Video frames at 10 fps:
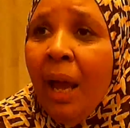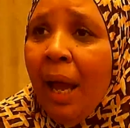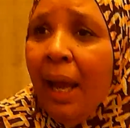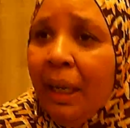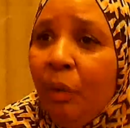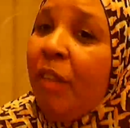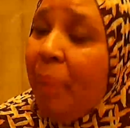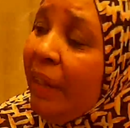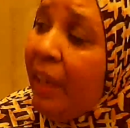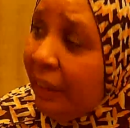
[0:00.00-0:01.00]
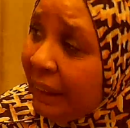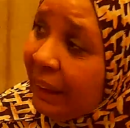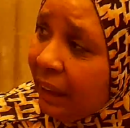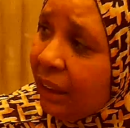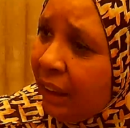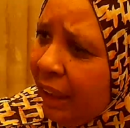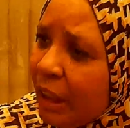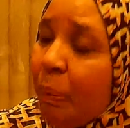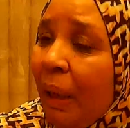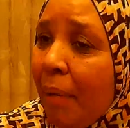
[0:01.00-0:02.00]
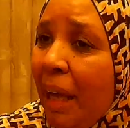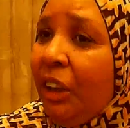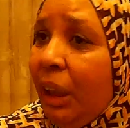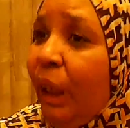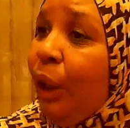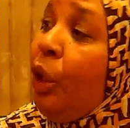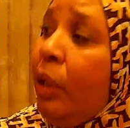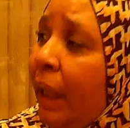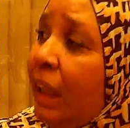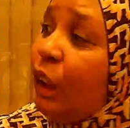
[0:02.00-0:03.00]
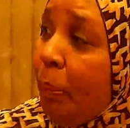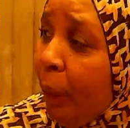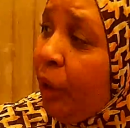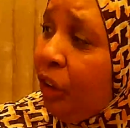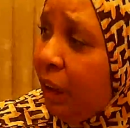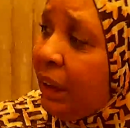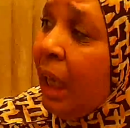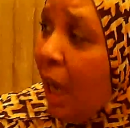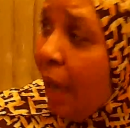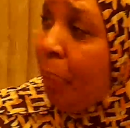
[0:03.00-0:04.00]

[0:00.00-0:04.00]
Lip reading: And we've been there 6 years, but I'm actually looking to purchase a